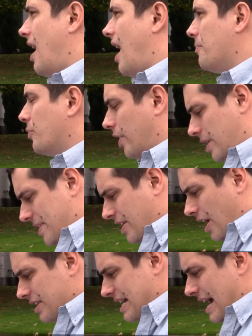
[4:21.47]
I'm going to be
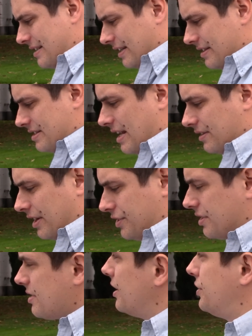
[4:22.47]
contacting the state
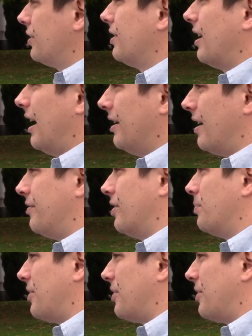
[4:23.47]
legislature and Governor